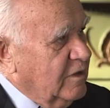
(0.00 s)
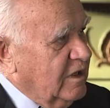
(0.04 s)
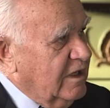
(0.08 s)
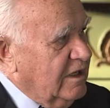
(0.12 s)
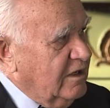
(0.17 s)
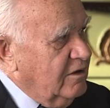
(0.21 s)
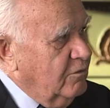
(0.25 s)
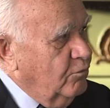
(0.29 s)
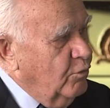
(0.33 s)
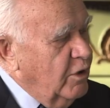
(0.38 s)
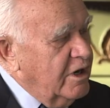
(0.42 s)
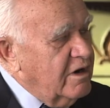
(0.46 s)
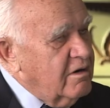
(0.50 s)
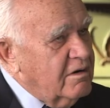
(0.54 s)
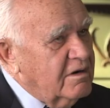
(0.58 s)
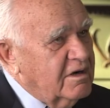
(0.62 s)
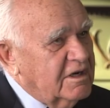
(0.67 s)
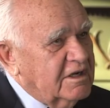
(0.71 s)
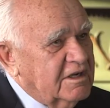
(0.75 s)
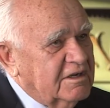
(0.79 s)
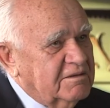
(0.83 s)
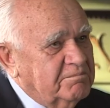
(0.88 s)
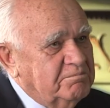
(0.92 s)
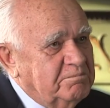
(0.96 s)

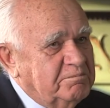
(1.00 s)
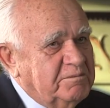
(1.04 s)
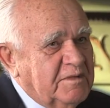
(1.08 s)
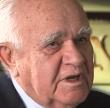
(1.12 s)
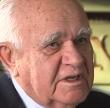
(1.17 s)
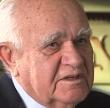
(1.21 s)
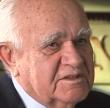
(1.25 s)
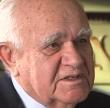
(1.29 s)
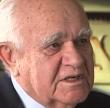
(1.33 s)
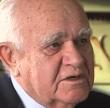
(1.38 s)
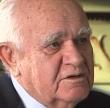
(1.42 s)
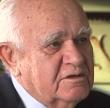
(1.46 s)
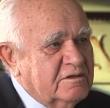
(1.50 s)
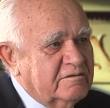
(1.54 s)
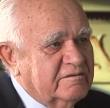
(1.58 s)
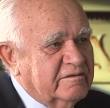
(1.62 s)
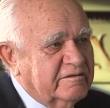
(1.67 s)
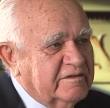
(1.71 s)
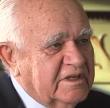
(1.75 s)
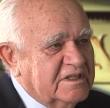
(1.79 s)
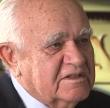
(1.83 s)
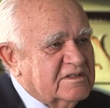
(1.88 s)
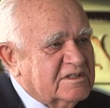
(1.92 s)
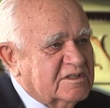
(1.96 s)
Where a zone of
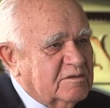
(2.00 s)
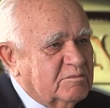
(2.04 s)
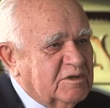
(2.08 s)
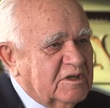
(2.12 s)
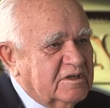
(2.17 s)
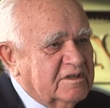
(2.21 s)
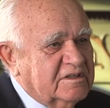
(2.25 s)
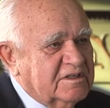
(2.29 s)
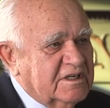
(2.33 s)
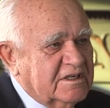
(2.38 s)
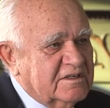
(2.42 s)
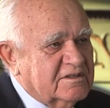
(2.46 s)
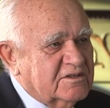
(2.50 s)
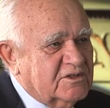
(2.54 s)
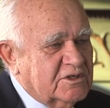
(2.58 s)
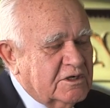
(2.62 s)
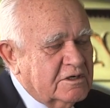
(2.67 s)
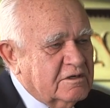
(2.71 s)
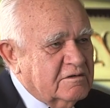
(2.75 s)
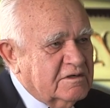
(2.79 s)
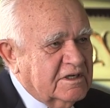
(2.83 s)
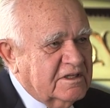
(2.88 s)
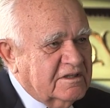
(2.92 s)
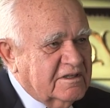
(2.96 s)
instability is shown
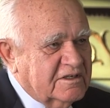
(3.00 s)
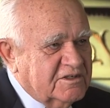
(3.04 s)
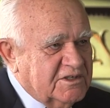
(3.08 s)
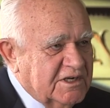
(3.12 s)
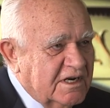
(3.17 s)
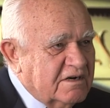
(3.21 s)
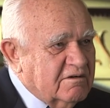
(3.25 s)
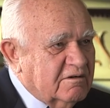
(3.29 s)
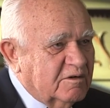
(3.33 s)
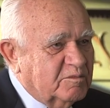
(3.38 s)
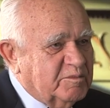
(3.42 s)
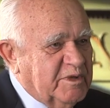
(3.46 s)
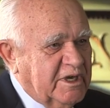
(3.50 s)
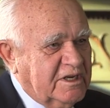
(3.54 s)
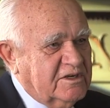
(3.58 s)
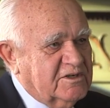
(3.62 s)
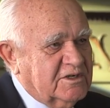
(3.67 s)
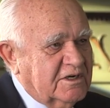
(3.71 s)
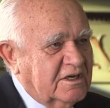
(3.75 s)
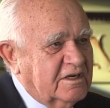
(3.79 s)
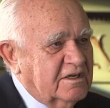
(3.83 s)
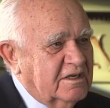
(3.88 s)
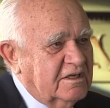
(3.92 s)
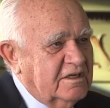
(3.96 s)
in the general
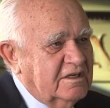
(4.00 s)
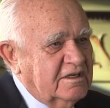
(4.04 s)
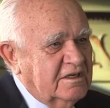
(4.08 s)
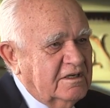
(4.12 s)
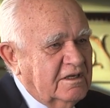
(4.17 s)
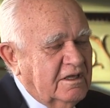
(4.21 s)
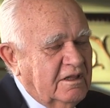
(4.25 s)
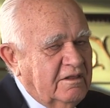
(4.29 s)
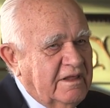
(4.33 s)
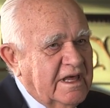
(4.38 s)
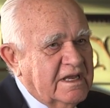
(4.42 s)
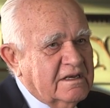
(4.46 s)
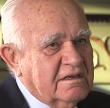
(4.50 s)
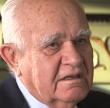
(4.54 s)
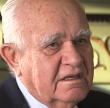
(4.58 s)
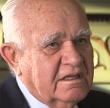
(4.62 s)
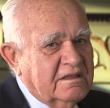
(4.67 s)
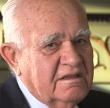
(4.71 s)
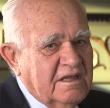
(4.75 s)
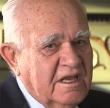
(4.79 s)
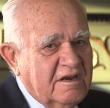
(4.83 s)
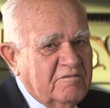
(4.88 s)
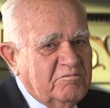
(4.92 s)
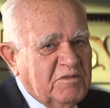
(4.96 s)
picture, that can
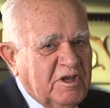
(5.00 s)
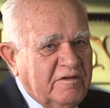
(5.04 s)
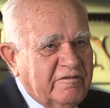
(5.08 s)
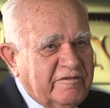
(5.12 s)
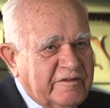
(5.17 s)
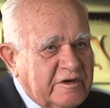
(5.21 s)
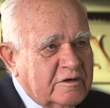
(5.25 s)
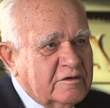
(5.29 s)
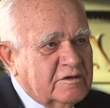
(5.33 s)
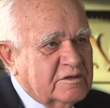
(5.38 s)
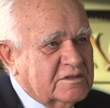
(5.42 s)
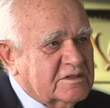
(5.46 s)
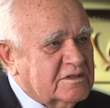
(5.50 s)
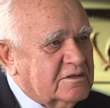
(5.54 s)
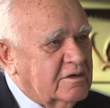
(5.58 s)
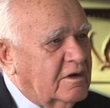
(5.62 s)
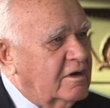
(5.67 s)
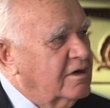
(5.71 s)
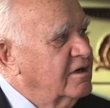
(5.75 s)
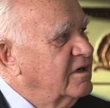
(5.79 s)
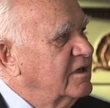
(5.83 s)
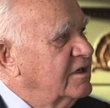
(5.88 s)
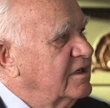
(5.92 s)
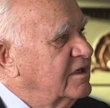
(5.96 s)
then be focused on
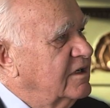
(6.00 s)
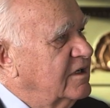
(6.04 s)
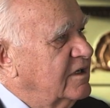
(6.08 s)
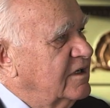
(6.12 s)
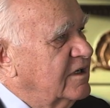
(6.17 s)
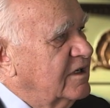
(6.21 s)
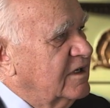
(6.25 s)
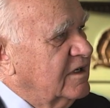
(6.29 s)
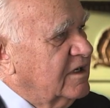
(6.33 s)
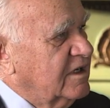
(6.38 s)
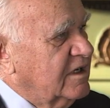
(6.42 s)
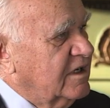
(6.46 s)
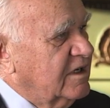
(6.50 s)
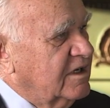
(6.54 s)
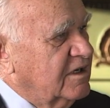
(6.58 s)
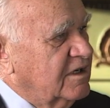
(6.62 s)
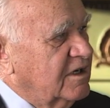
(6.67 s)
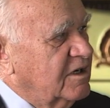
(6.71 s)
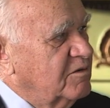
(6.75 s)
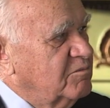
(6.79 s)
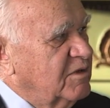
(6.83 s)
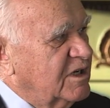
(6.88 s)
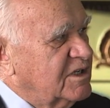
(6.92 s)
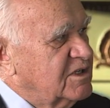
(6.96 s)
in
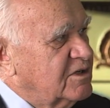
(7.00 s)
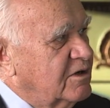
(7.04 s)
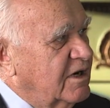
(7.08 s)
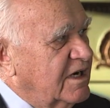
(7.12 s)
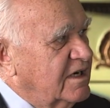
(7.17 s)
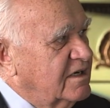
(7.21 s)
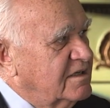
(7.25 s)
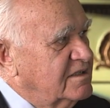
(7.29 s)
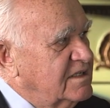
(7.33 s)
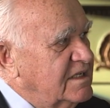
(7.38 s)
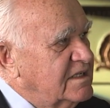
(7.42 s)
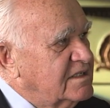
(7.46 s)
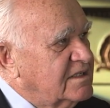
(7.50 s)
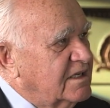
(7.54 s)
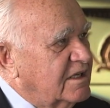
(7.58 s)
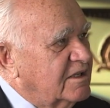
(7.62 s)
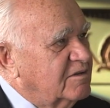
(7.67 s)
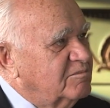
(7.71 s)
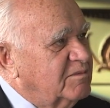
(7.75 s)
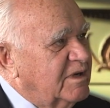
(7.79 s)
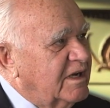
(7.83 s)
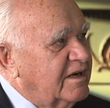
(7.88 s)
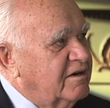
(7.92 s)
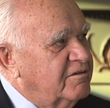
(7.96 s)
much greater detail
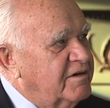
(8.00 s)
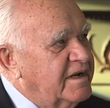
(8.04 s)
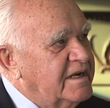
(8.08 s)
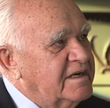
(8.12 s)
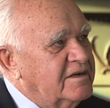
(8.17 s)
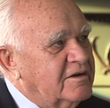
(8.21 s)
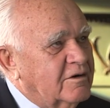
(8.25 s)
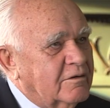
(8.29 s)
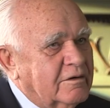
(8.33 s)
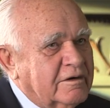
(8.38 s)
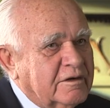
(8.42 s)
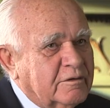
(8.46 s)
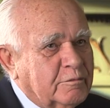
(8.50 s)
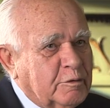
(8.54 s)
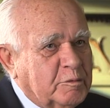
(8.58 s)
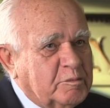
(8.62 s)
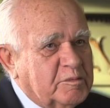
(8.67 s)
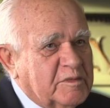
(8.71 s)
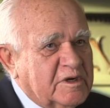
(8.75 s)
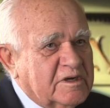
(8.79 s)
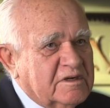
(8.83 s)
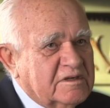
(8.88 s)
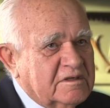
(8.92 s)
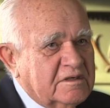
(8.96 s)
by radar
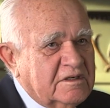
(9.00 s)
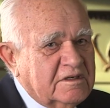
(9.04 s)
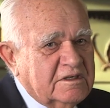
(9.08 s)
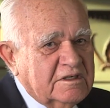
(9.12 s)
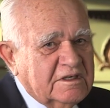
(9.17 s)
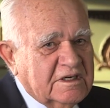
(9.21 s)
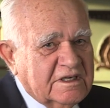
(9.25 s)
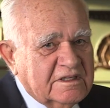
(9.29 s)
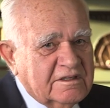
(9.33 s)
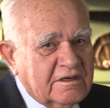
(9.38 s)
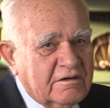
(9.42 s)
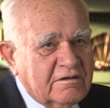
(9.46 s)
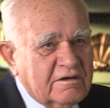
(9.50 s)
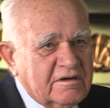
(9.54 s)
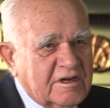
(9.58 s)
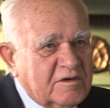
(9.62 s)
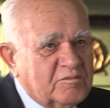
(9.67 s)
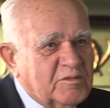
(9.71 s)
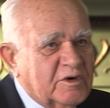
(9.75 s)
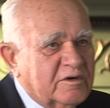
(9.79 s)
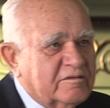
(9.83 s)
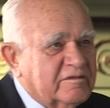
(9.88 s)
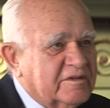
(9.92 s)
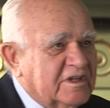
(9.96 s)
equipment. And there are a number
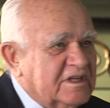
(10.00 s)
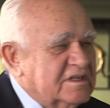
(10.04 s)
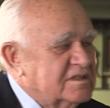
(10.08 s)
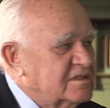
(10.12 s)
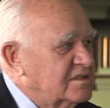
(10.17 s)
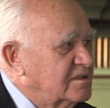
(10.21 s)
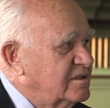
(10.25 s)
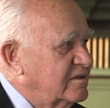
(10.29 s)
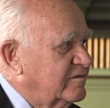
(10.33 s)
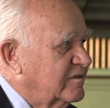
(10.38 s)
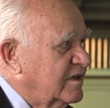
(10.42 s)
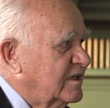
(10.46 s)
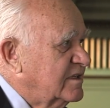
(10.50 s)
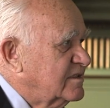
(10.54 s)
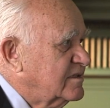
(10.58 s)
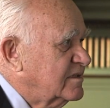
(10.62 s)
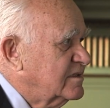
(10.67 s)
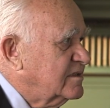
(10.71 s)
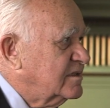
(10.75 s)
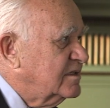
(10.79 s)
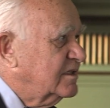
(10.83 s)
of these devices